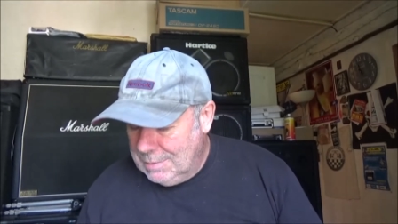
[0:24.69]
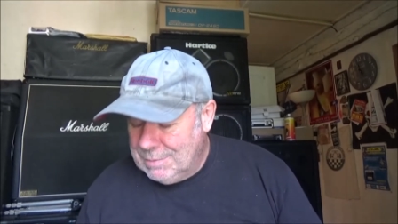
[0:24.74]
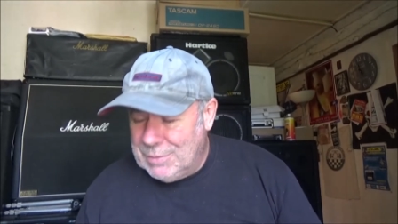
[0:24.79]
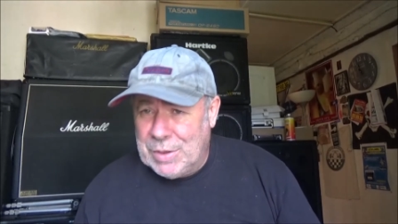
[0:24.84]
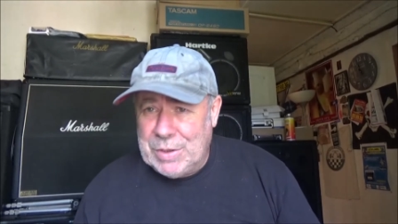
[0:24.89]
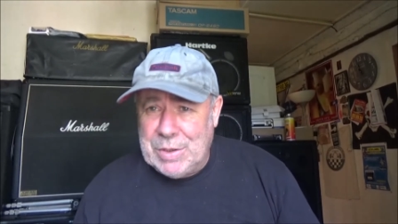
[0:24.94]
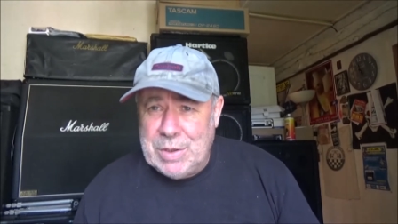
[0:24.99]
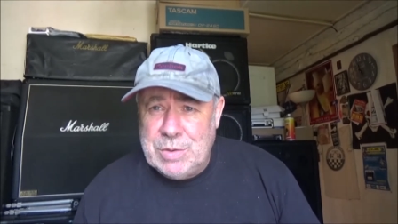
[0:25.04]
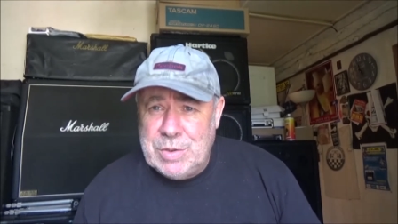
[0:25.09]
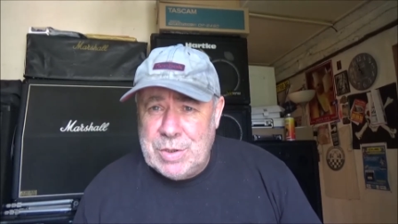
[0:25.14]

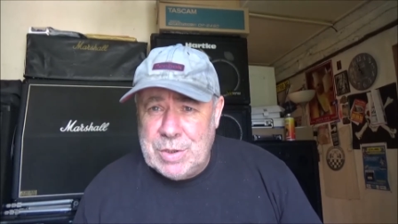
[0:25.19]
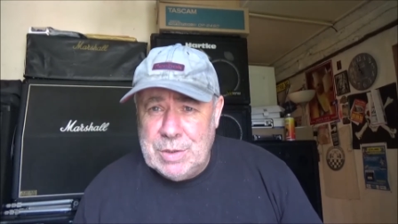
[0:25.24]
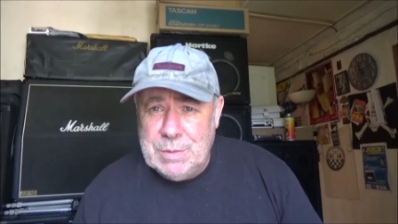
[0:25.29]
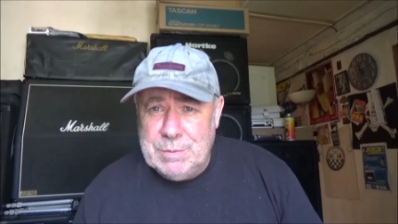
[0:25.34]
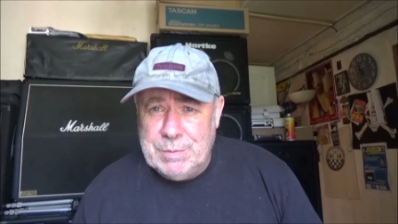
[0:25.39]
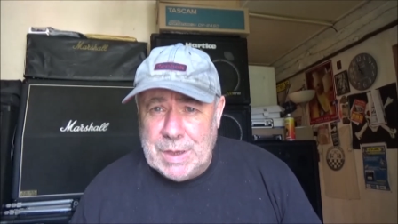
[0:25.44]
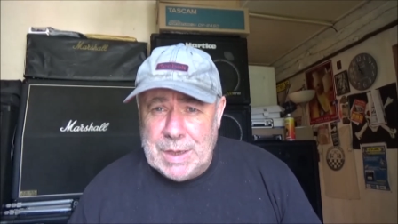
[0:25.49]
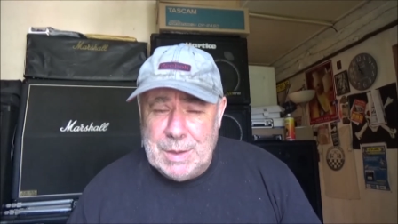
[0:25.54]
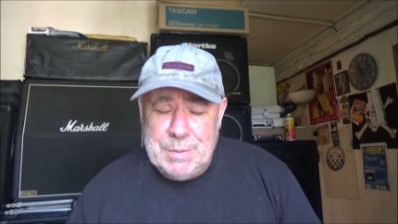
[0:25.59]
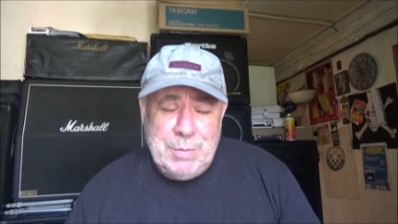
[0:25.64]
my
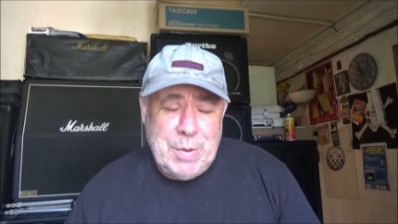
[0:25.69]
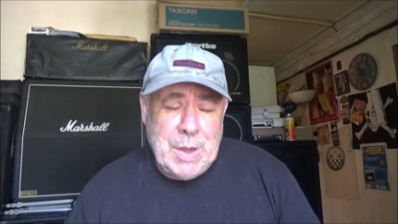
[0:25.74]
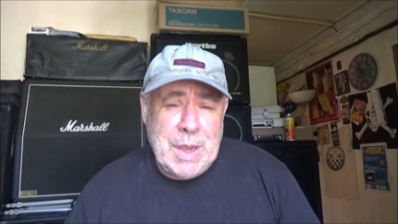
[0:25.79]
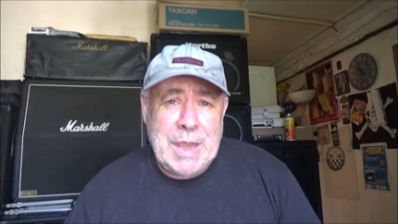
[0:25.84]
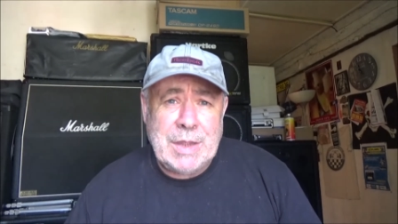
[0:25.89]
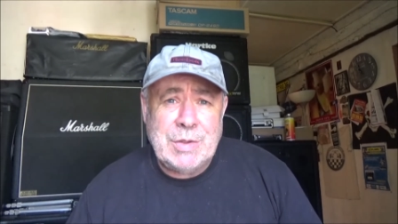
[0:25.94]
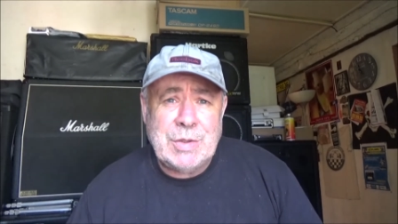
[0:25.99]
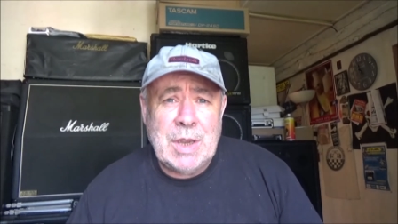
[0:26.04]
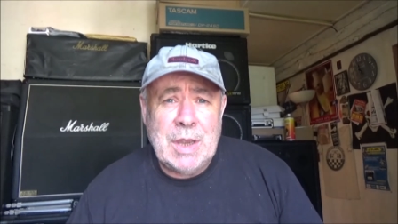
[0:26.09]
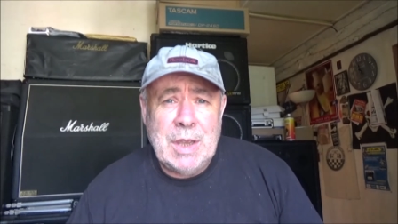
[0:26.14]
YouTube
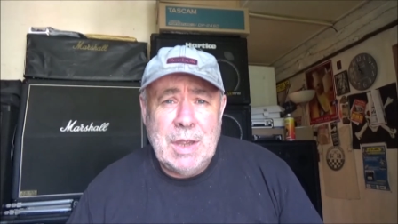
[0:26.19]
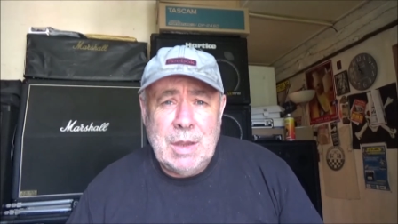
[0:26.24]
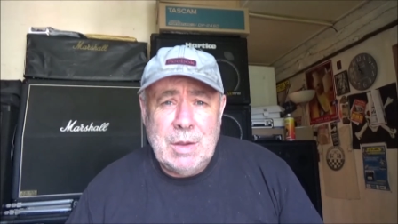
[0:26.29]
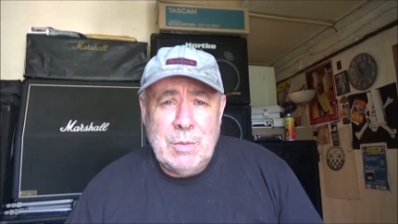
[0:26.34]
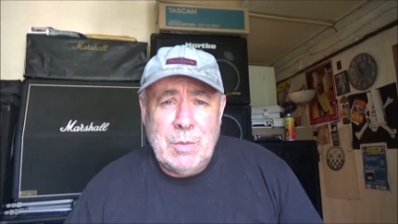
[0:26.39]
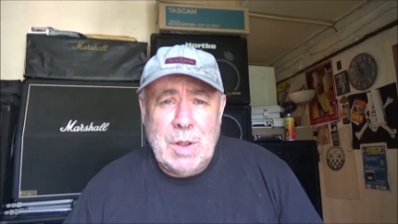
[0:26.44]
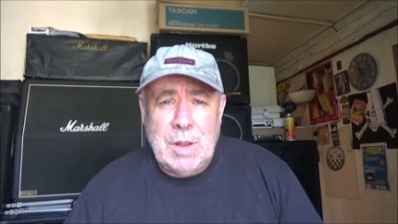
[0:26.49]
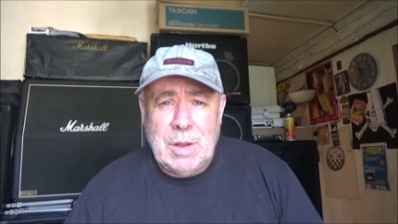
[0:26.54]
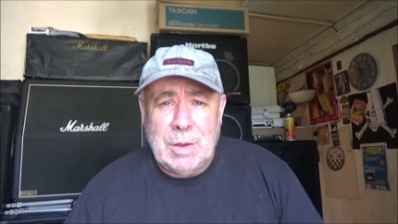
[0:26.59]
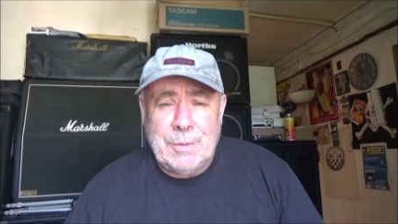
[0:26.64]
page,
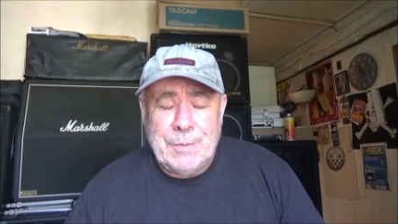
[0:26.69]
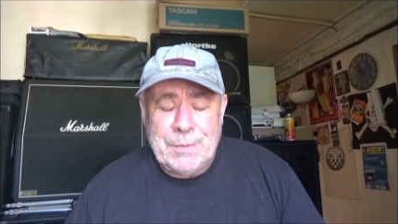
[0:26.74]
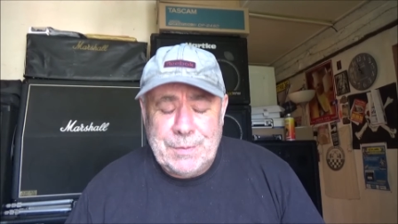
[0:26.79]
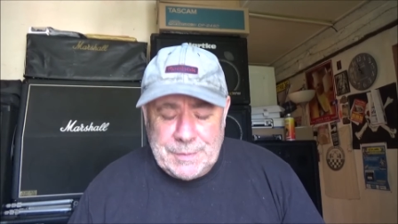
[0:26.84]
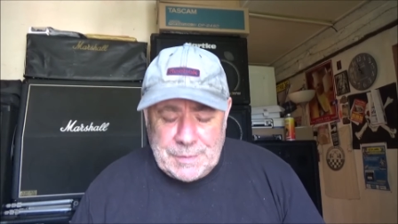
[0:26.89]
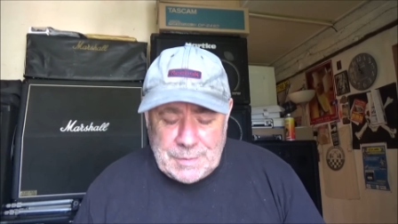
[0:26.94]
well,